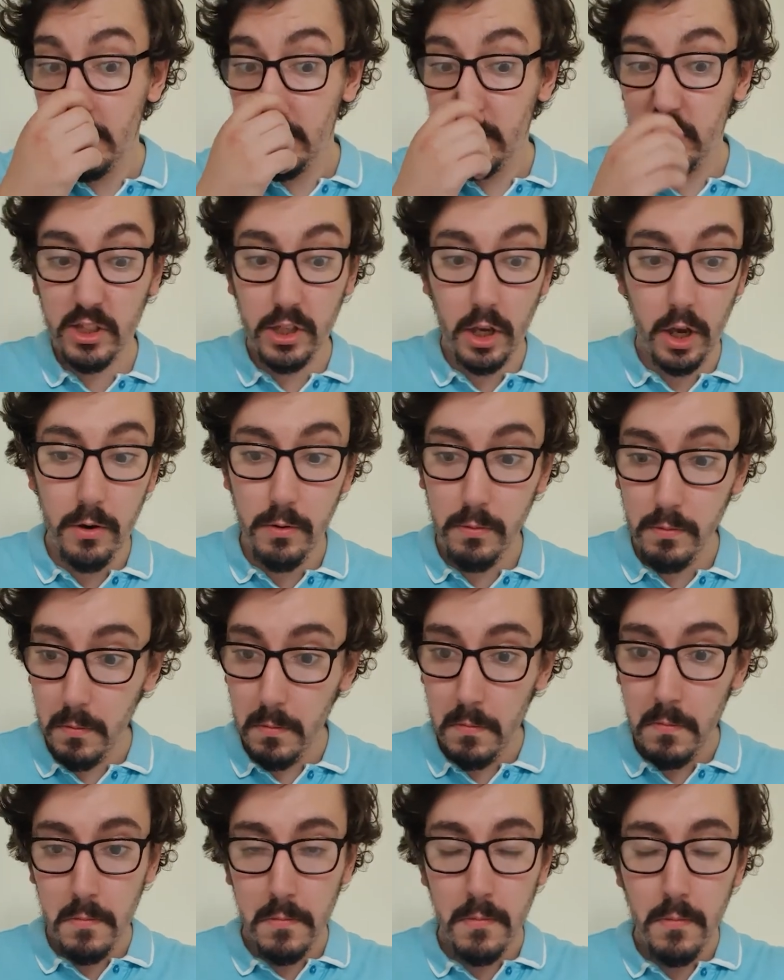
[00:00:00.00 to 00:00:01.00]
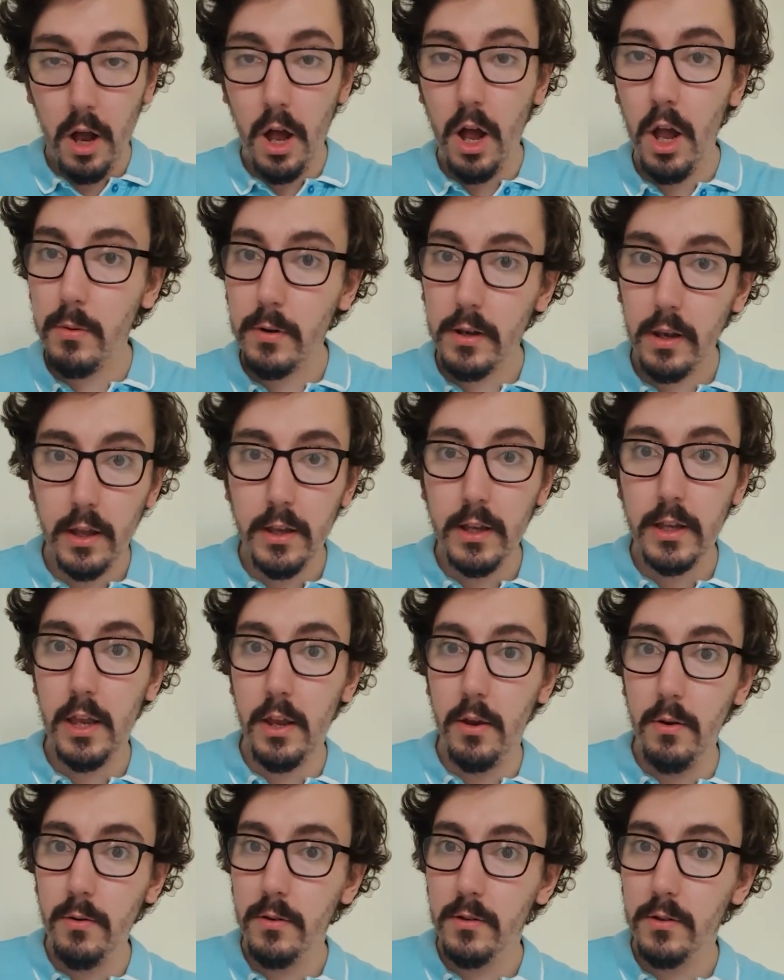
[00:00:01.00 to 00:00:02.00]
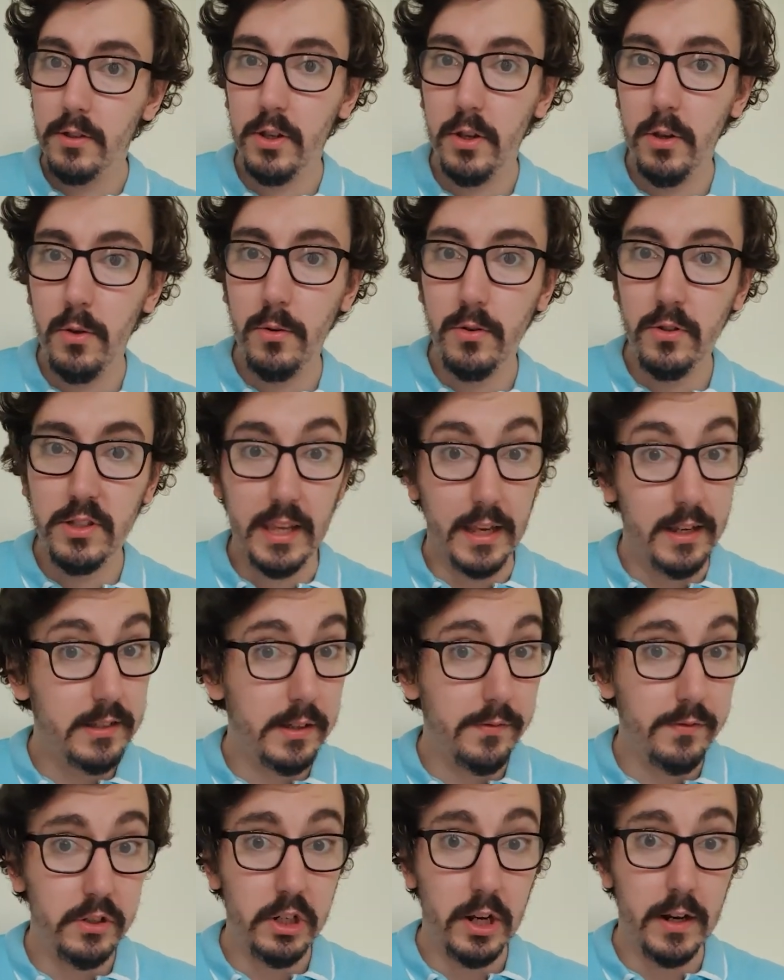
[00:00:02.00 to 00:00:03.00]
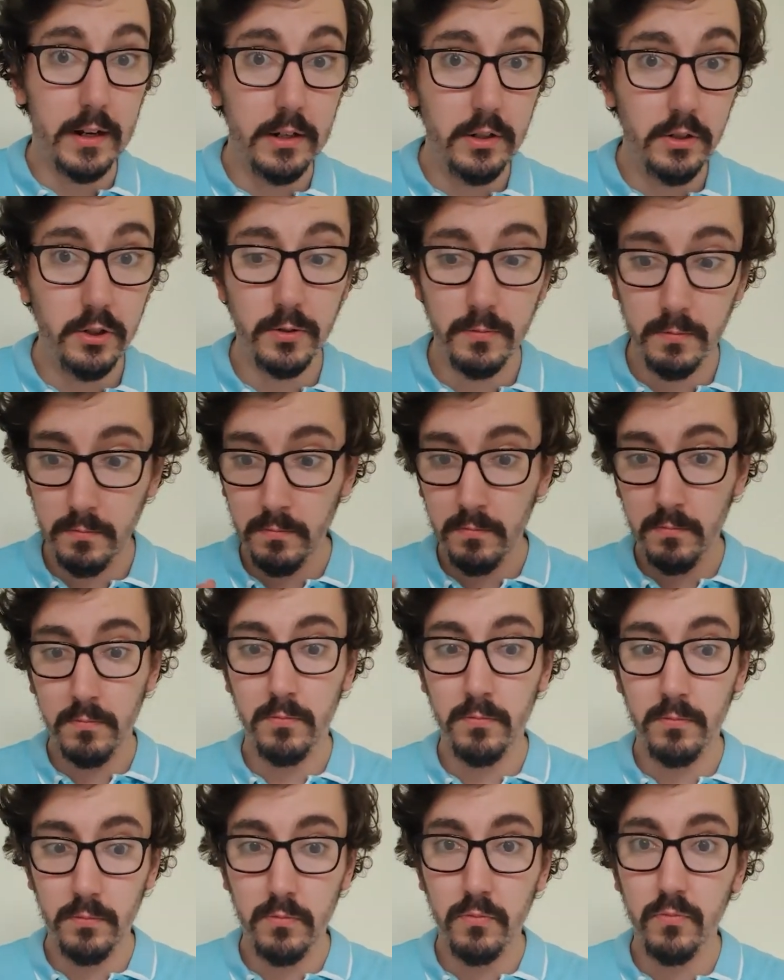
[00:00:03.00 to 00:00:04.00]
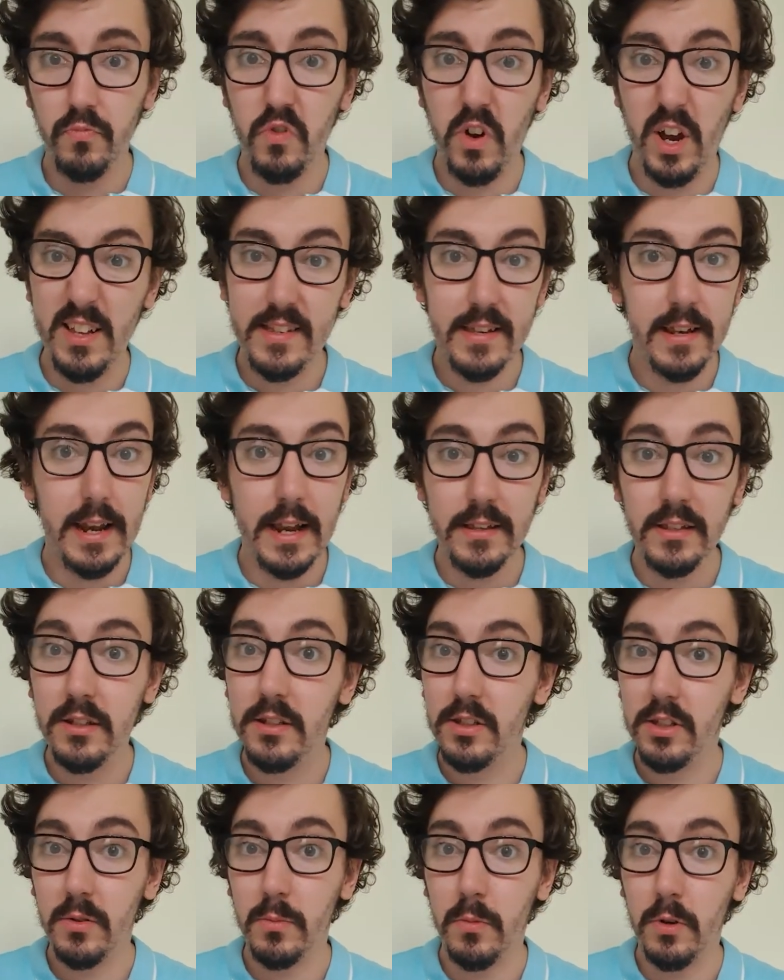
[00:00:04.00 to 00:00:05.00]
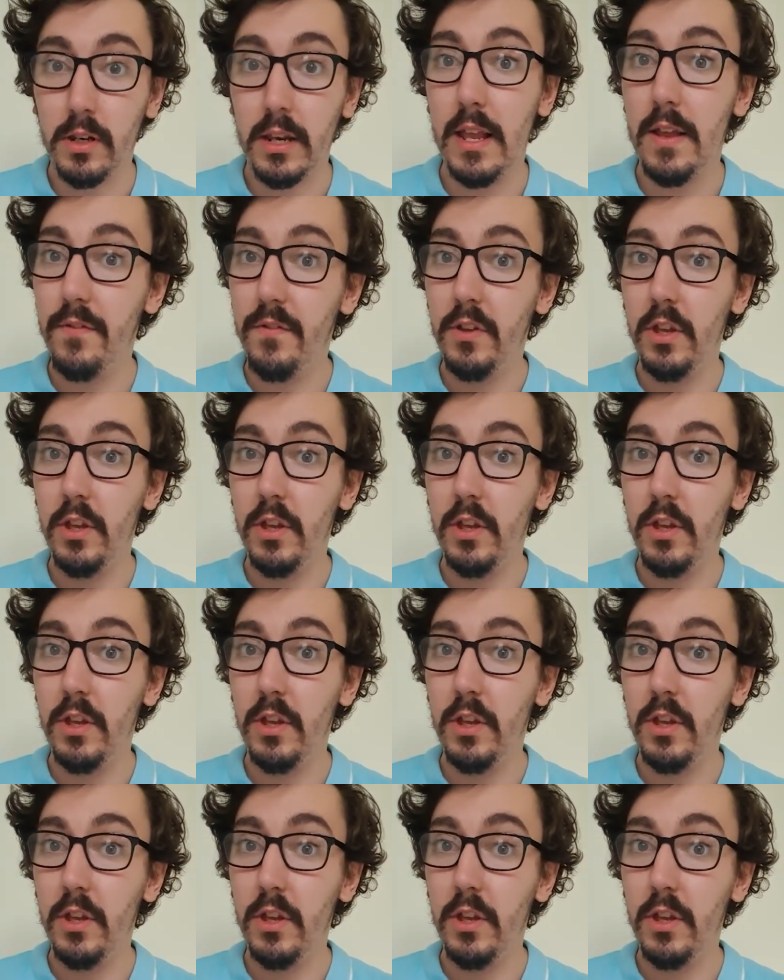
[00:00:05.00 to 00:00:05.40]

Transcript: So I would like you to set yourself a challenge, write a letter to someone. If